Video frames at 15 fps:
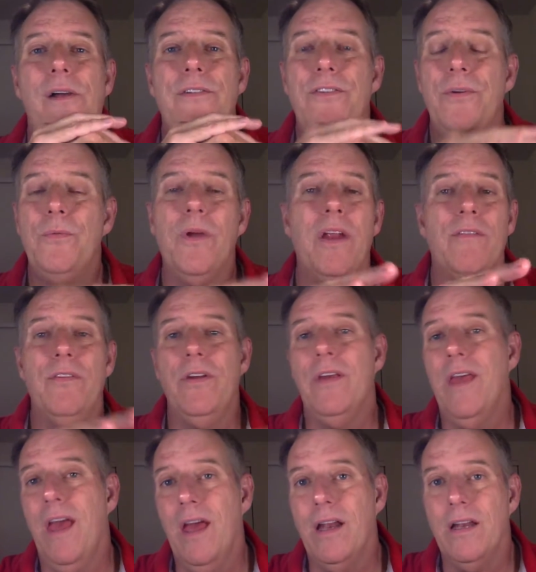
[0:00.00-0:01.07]
do whatever you
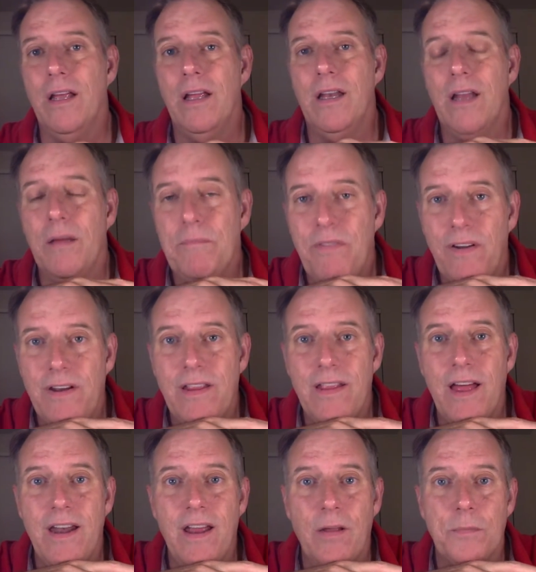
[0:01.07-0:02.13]
can. And I'm finding
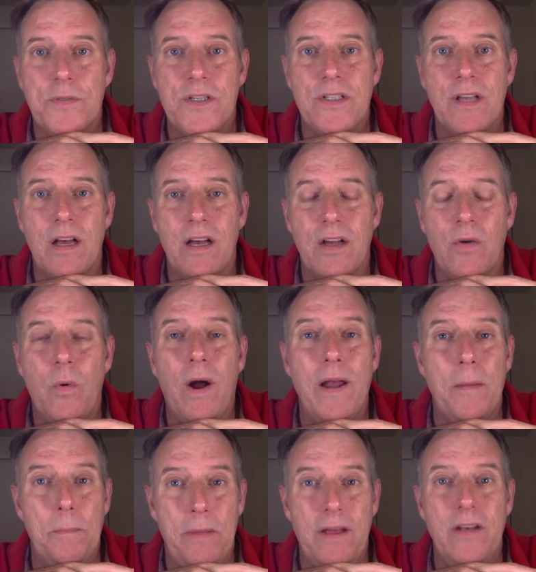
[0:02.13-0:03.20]
that helps quite a
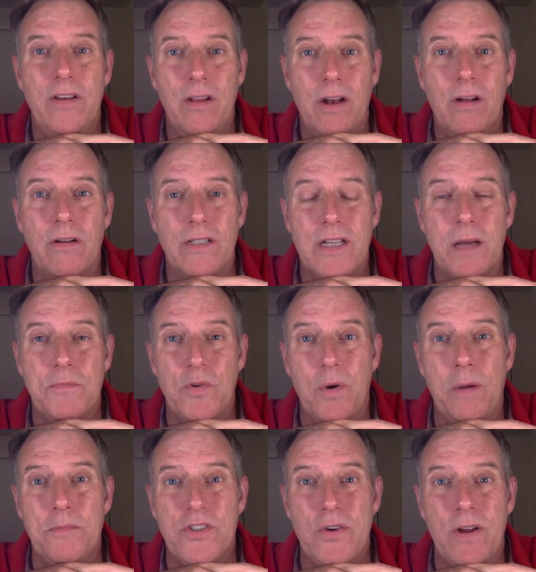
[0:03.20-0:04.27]
bit, in times when
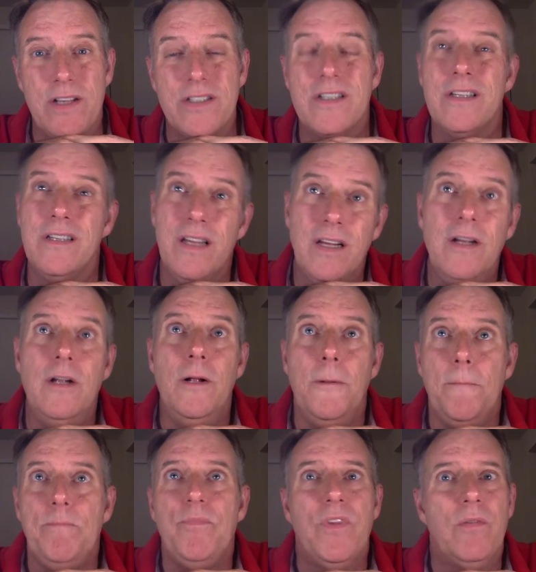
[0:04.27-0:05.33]
I'm stressed. And
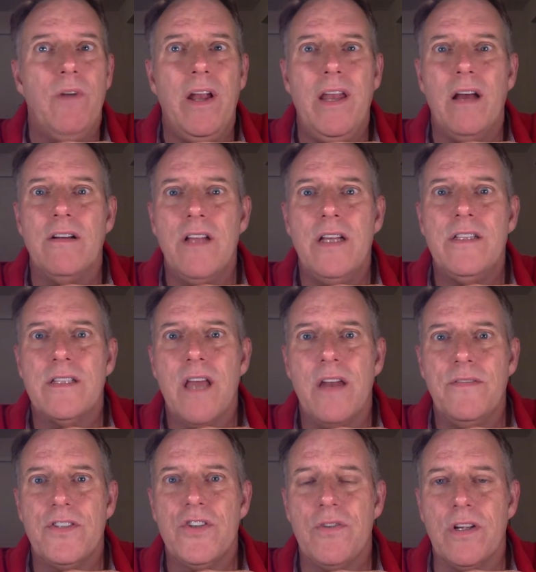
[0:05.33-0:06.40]
right now it's kind
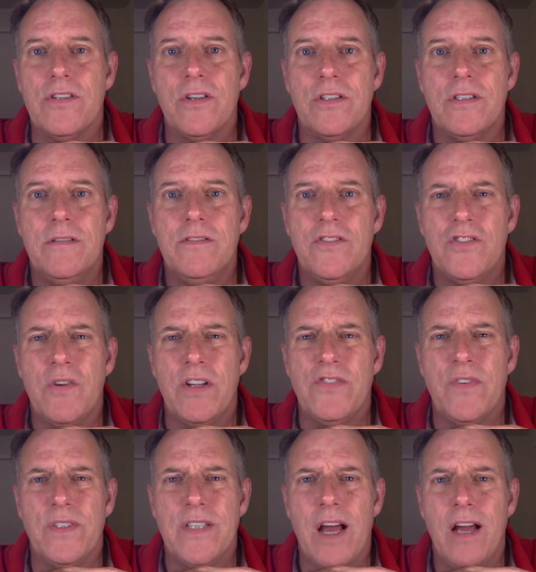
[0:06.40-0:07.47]
of a
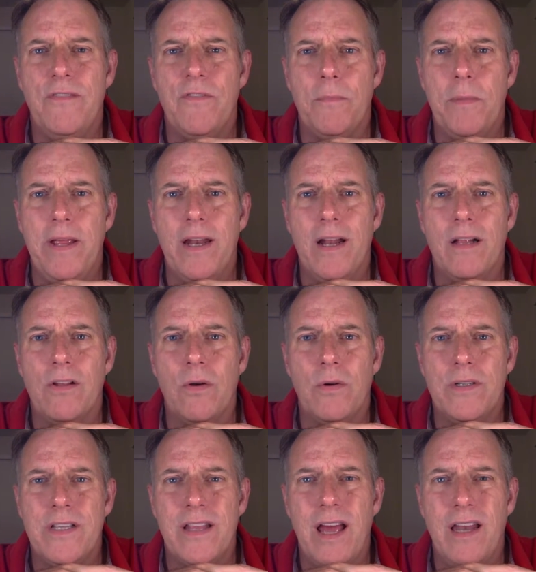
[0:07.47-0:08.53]
stressful time for me, and I'll go
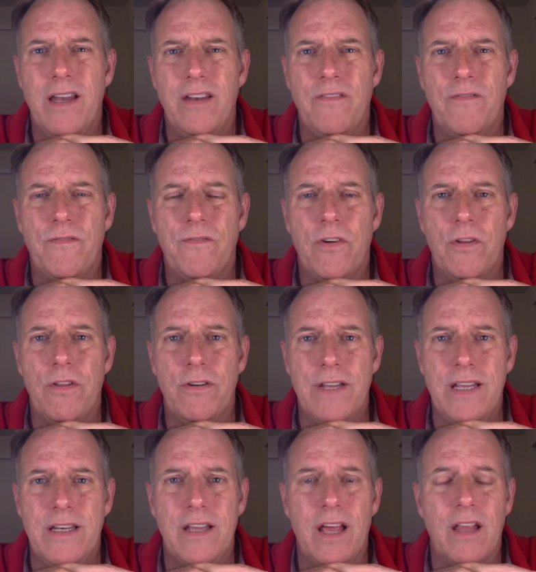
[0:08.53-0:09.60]
into that in further
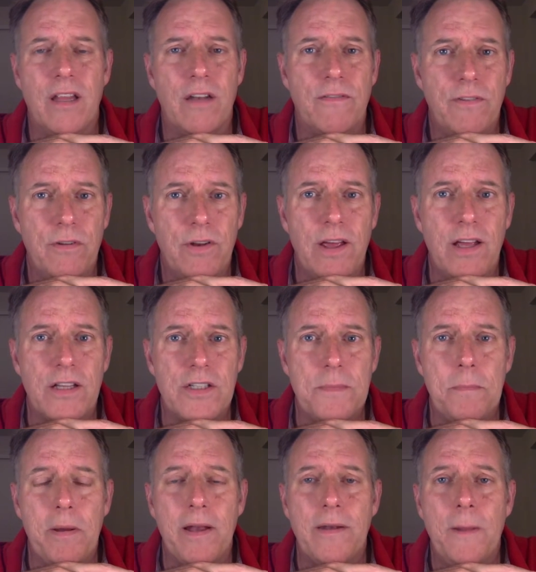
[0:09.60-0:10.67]
detail in a few days.
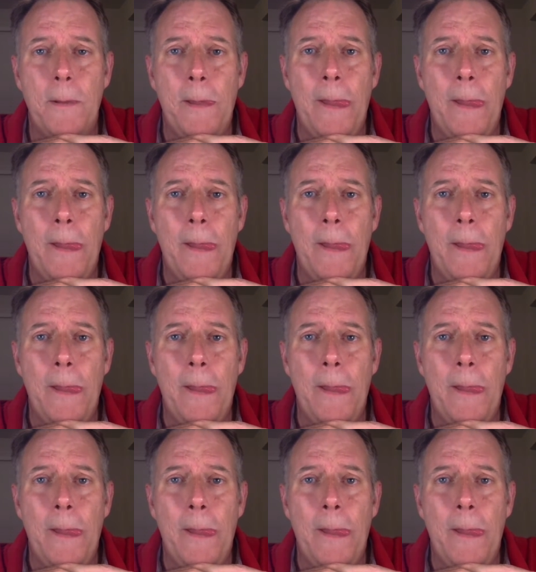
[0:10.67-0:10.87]
But